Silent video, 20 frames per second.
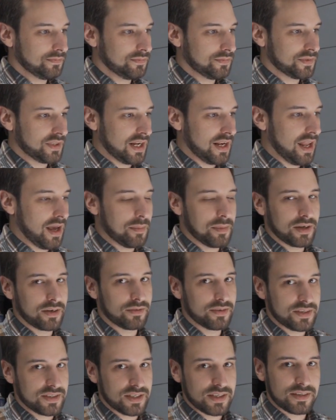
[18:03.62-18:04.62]
dynamic
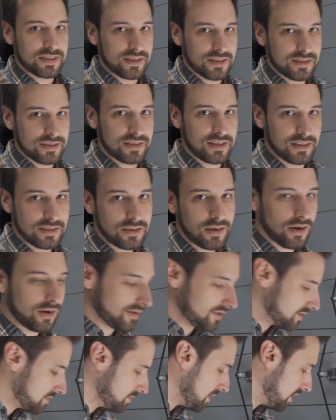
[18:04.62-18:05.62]
resistance that's
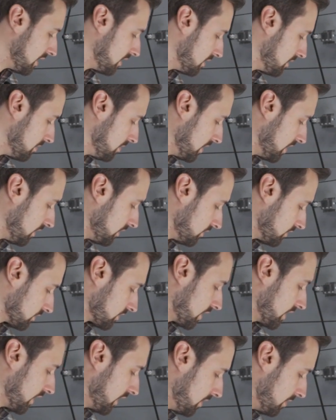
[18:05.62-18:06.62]
caused by the belt
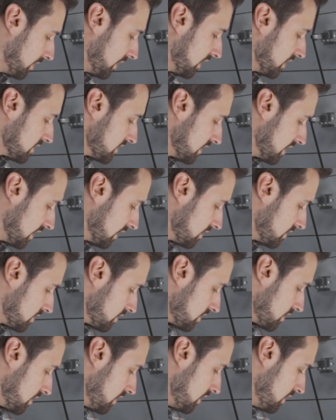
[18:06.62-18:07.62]
running up against the
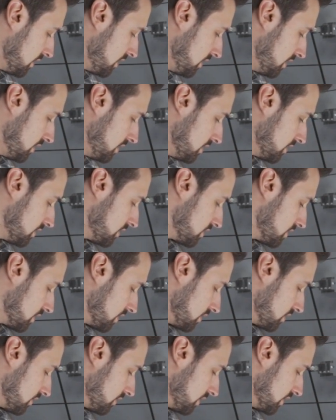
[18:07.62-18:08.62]
edge.
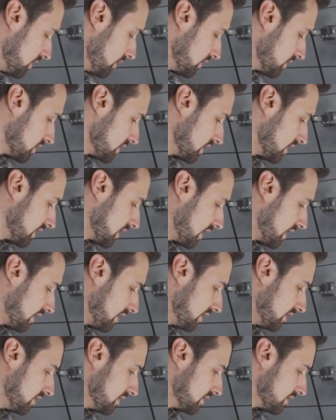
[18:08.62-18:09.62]
So it looks like that
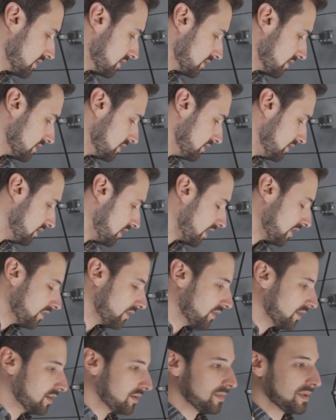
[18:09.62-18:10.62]
is not
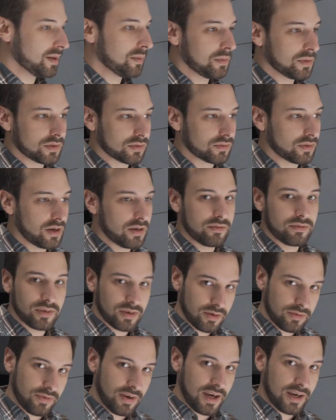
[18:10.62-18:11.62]
going to be able to run
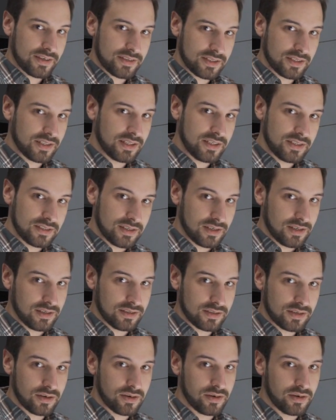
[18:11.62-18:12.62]
very fast, at least in
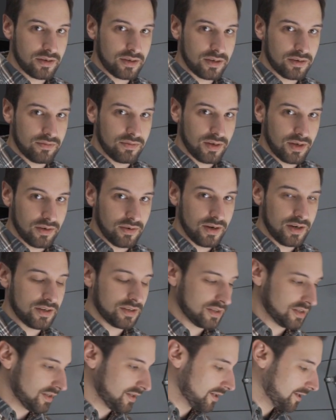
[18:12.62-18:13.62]
its current
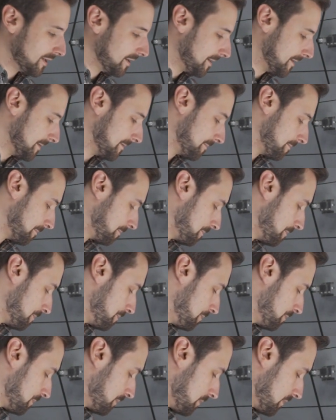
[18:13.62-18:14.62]
configuration.
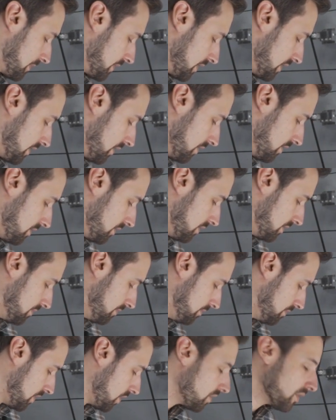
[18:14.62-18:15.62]
The
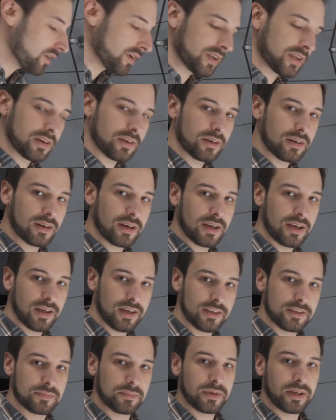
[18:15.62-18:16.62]
motor here
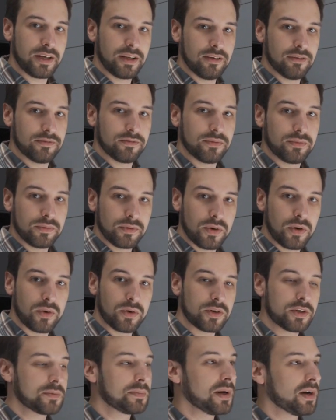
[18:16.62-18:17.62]
has plenty of
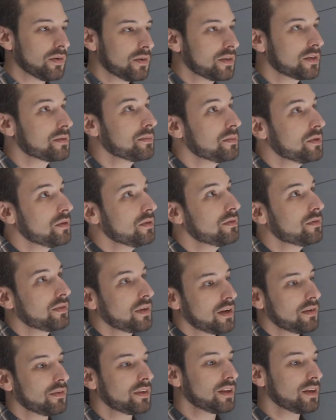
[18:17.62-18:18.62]
horsepower to move
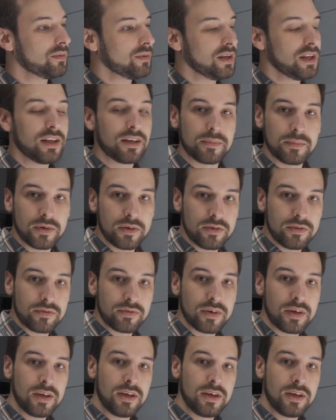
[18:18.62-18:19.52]
everything we need to move,